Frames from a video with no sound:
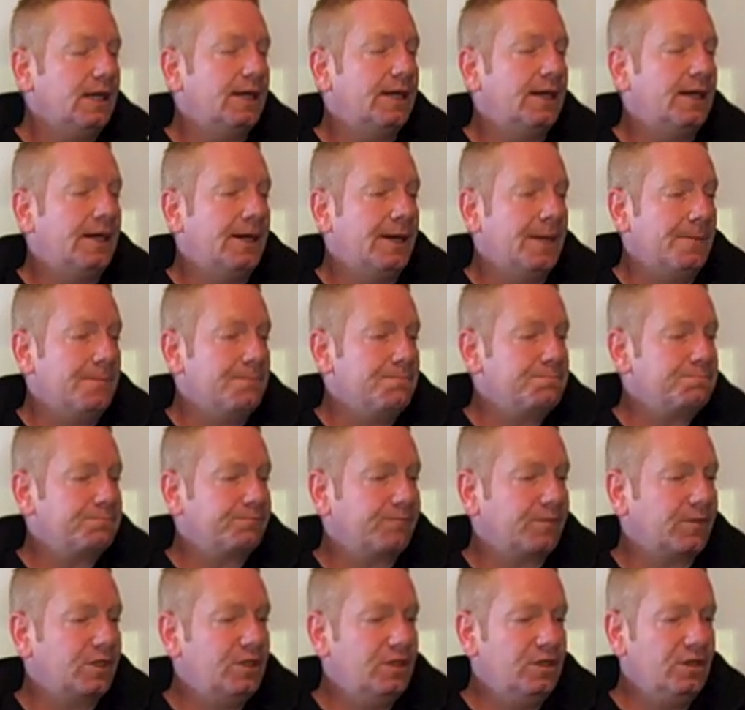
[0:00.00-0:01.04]

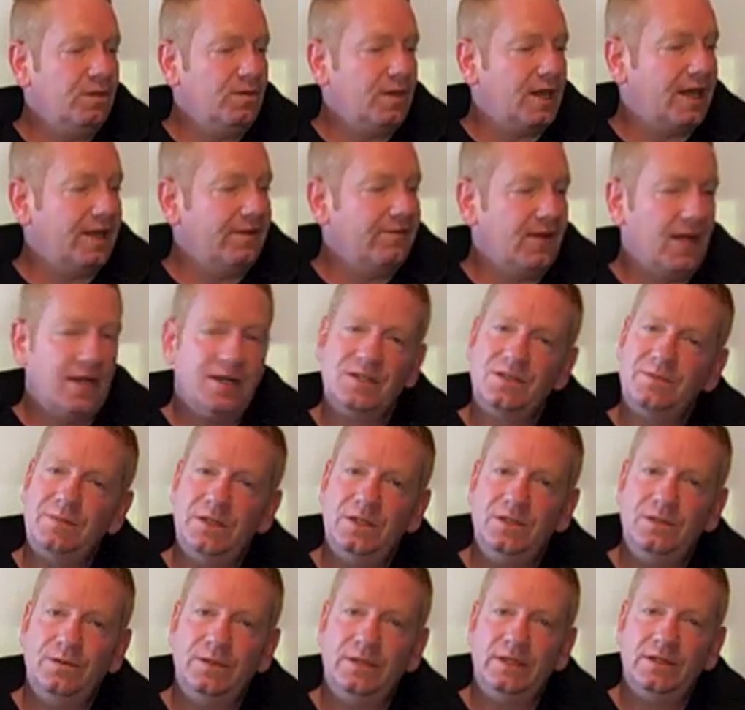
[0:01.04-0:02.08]
I've
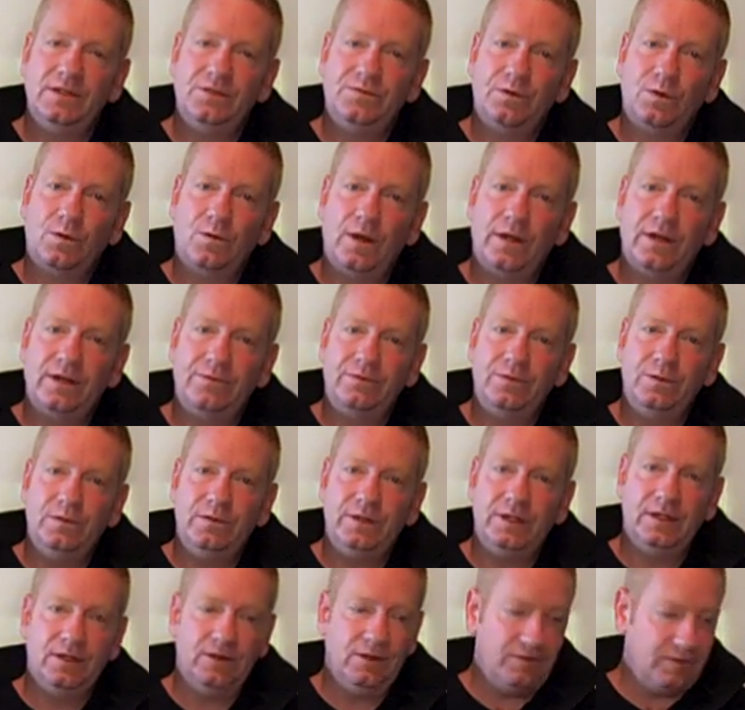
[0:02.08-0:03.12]
actually been doing this for quite a few
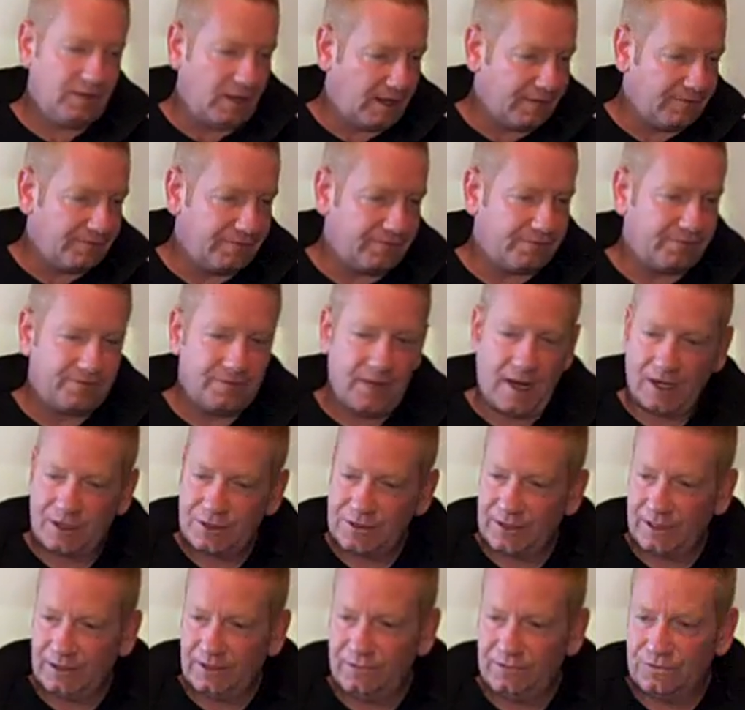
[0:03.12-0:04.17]
years. I've
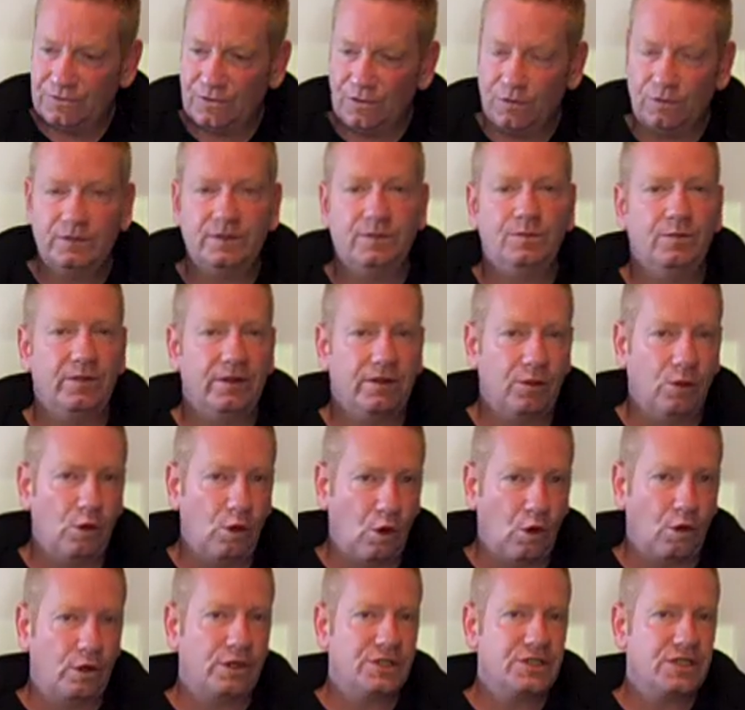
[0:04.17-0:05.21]
actually consulted with
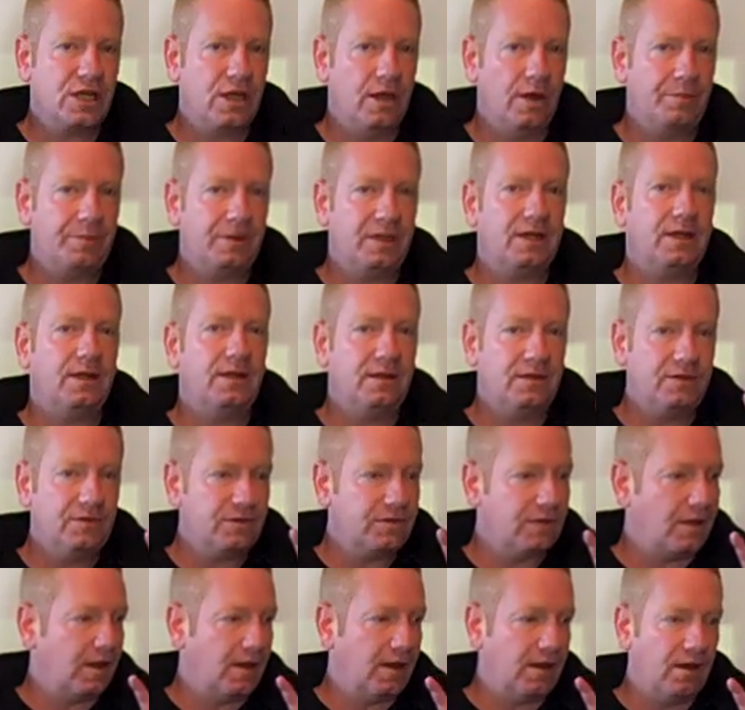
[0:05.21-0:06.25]
large
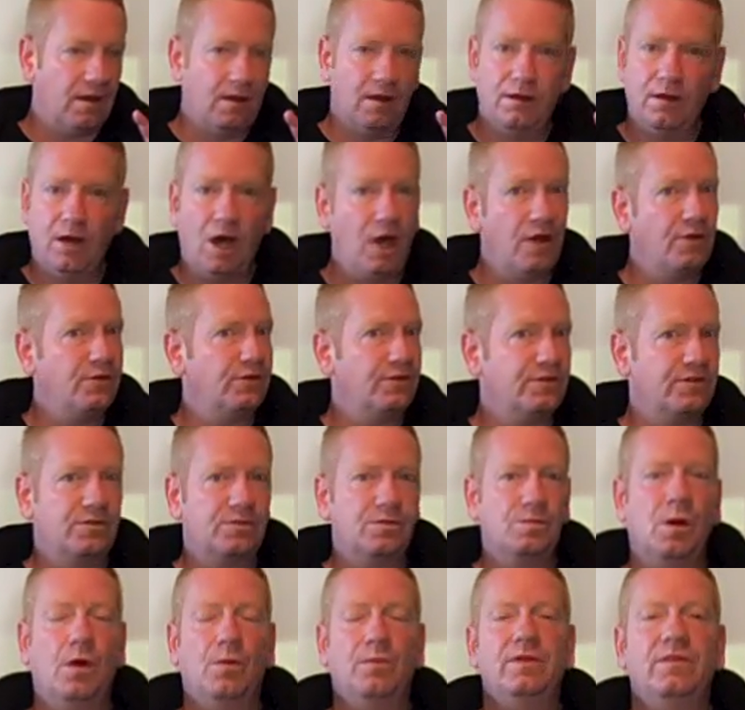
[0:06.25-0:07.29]
companies, hundreds of
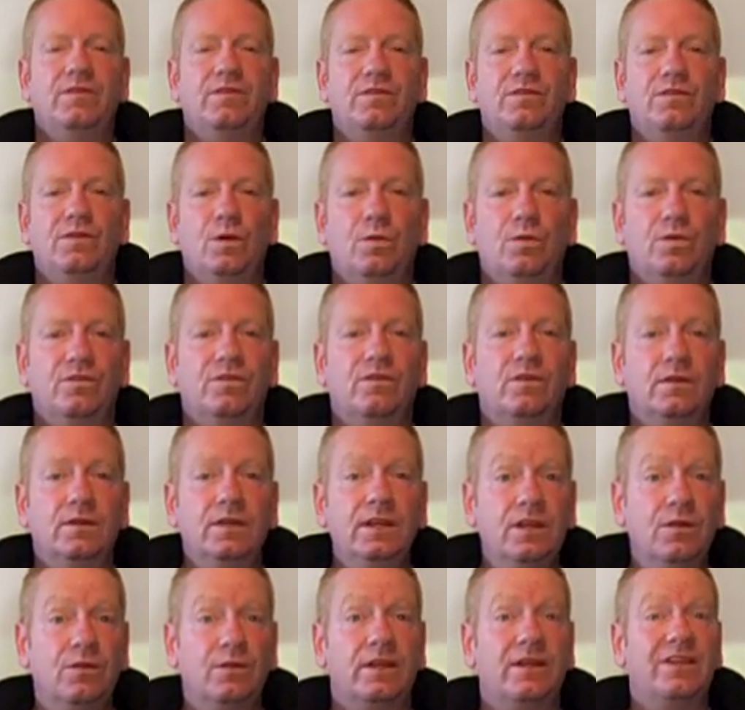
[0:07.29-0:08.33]
small business owners, and
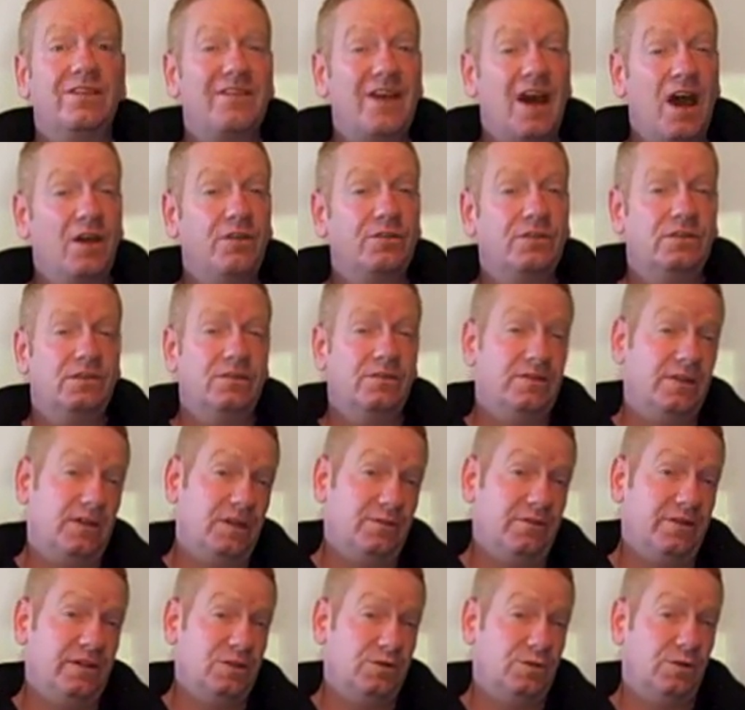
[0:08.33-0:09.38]
literally thousands of
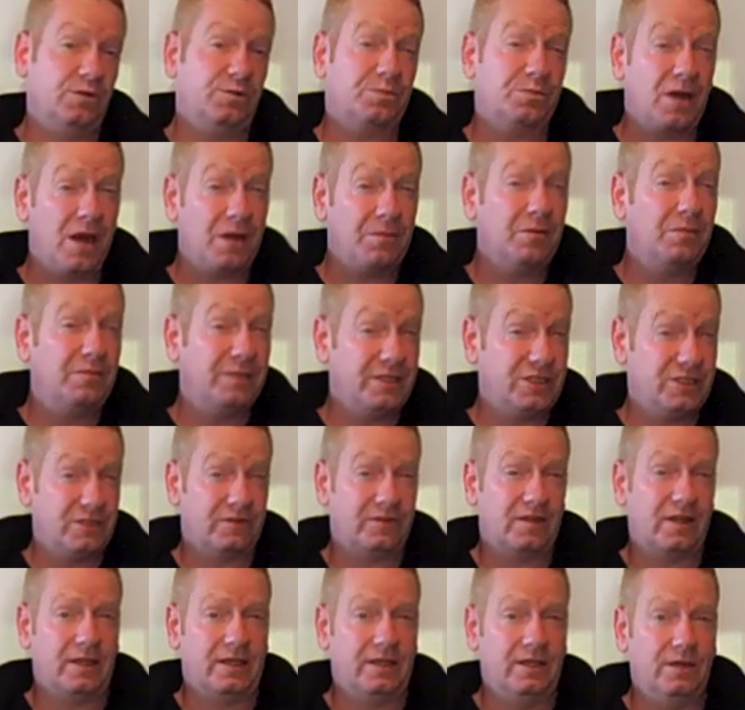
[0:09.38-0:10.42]
individuals, probably
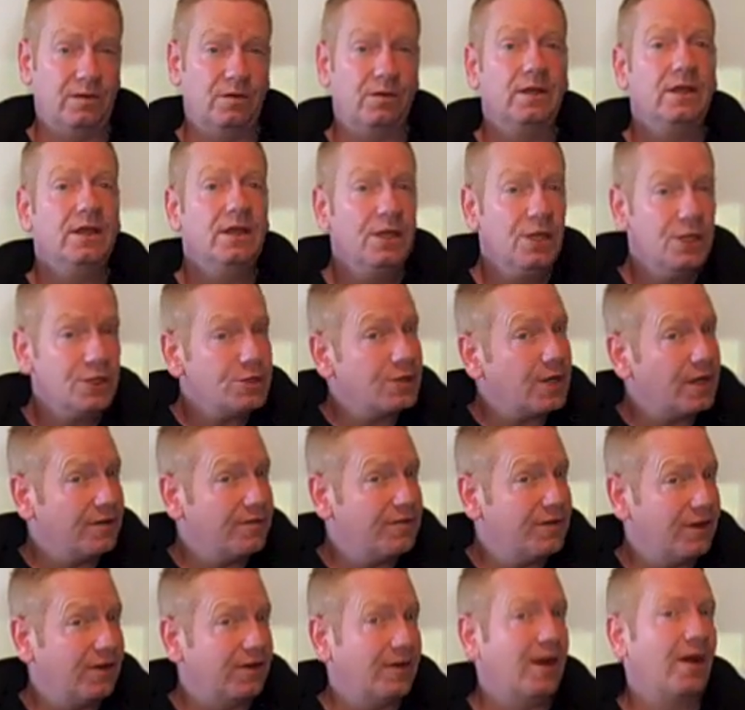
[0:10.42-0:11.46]
just like you, trying
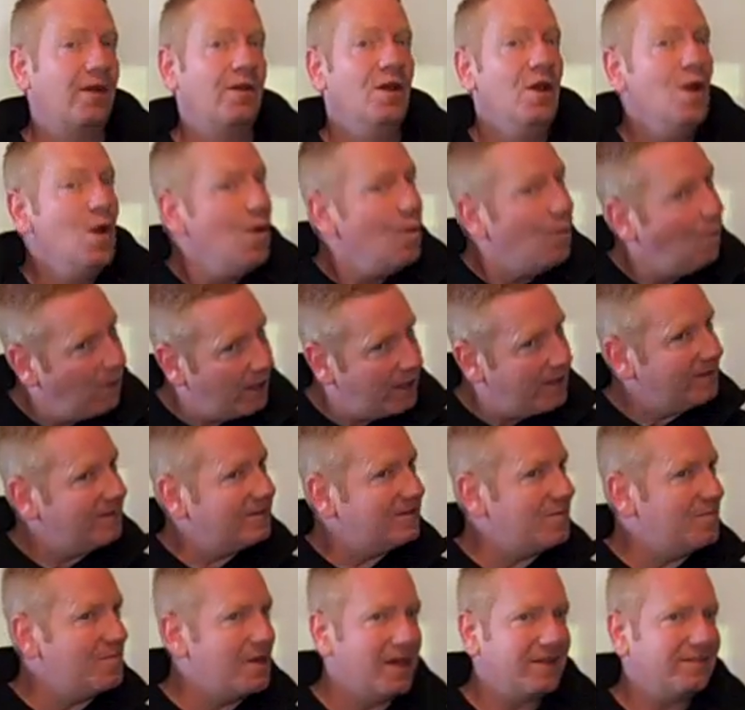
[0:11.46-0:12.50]
to figure out what
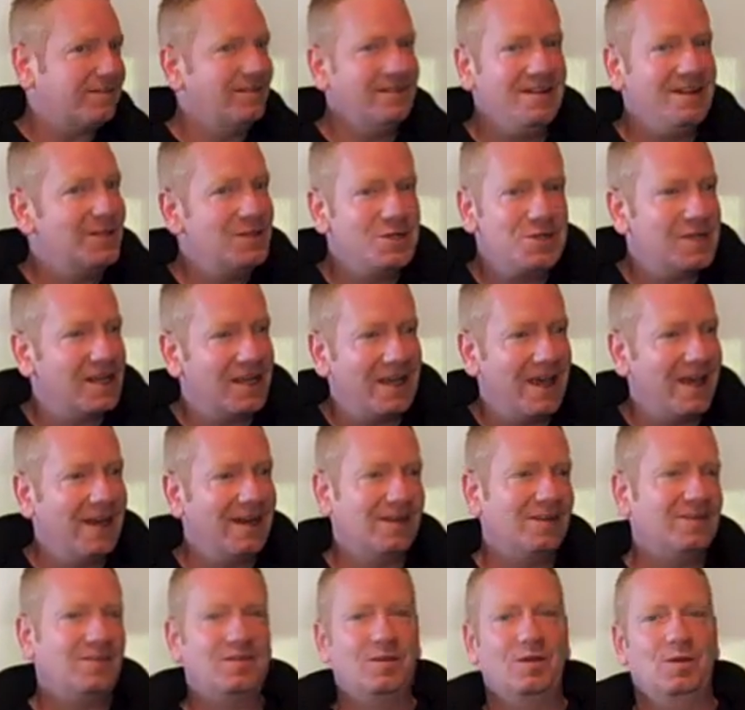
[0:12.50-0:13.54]
is the best niche to get
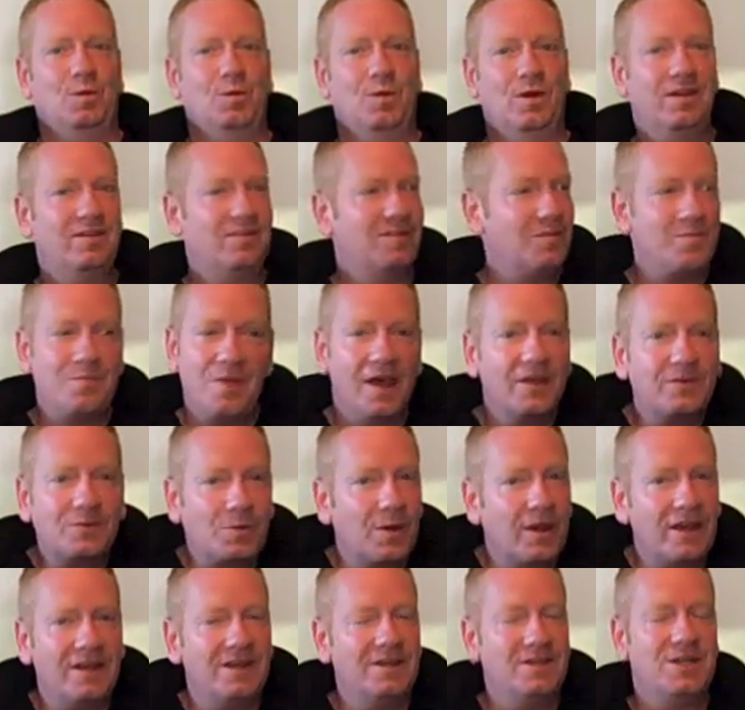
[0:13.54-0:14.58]
into, what is the
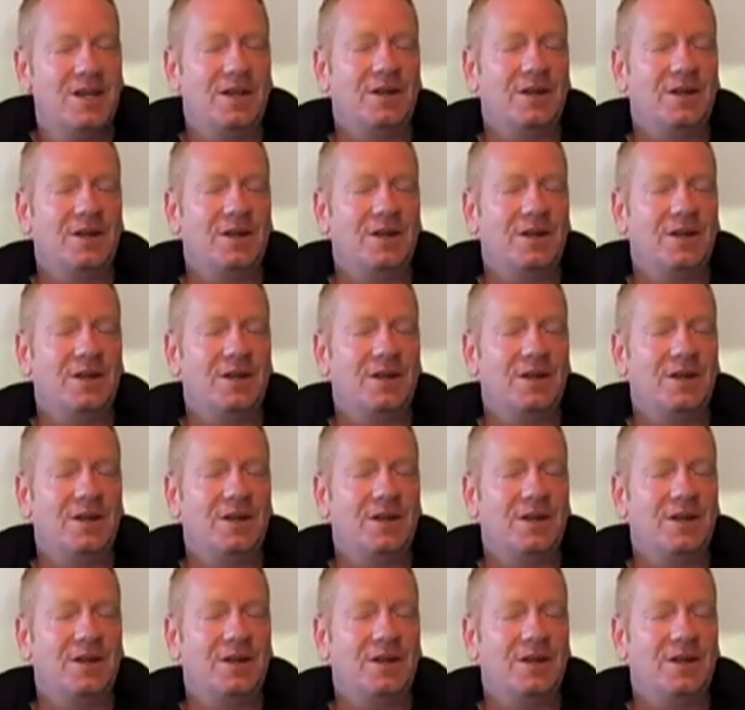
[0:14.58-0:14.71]
best way to